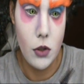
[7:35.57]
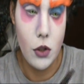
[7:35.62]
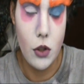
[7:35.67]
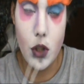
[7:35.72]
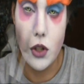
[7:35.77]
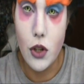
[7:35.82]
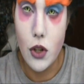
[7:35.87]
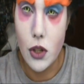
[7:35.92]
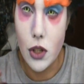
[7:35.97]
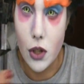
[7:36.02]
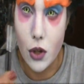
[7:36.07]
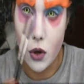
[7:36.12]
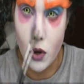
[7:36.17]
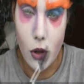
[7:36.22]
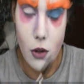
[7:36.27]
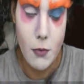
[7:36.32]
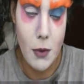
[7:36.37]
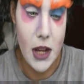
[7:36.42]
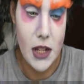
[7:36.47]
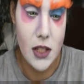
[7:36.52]
You can use an
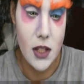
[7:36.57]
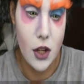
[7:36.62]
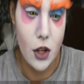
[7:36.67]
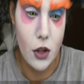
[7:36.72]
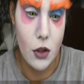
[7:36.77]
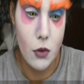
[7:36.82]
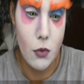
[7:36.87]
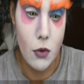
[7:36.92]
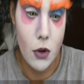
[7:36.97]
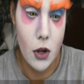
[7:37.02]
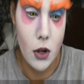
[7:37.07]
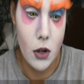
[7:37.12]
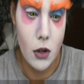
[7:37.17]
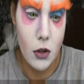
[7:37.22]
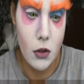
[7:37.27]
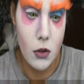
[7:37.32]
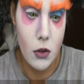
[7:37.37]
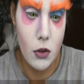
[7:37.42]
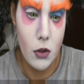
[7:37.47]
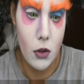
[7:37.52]
old mascara
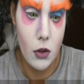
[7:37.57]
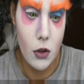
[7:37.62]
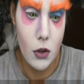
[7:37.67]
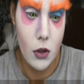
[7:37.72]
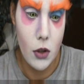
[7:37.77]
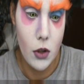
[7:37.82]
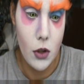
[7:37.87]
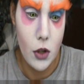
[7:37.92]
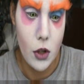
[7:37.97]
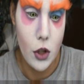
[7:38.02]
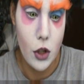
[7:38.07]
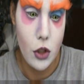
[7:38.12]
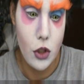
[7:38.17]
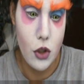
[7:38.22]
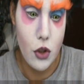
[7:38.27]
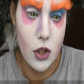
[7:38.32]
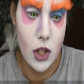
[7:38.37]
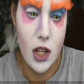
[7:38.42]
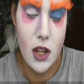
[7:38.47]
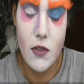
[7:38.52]
wand.
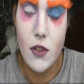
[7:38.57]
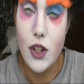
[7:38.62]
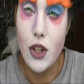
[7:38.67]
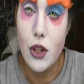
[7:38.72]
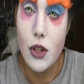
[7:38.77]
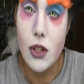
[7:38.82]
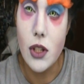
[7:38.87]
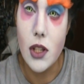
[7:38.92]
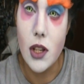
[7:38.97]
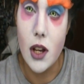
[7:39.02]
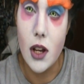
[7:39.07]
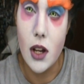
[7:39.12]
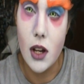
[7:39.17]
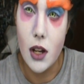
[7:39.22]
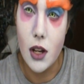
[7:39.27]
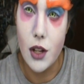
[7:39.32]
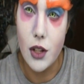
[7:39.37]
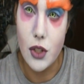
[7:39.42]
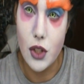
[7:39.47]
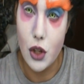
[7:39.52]
You could even use
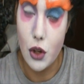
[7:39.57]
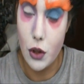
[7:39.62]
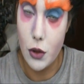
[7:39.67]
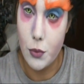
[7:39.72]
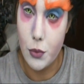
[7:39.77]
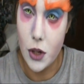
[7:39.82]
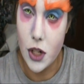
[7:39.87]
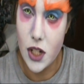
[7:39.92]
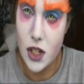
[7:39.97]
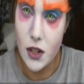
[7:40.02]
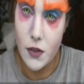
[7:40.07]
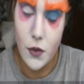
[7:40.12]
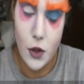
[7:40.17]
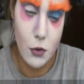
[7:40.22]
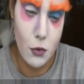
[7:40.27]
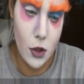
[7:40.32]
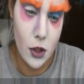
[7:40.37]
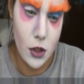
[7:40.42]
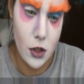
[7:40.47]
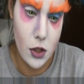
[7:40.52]
a toothbrush if
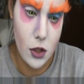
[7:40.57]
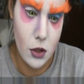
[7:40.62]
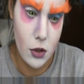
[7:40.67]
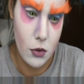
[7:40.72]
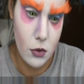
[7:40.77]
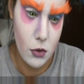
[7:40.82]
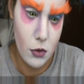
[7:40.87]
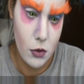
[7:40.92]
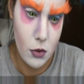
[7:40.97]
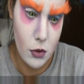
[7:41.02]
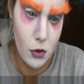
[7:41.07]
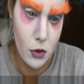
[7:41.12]
you wanted to.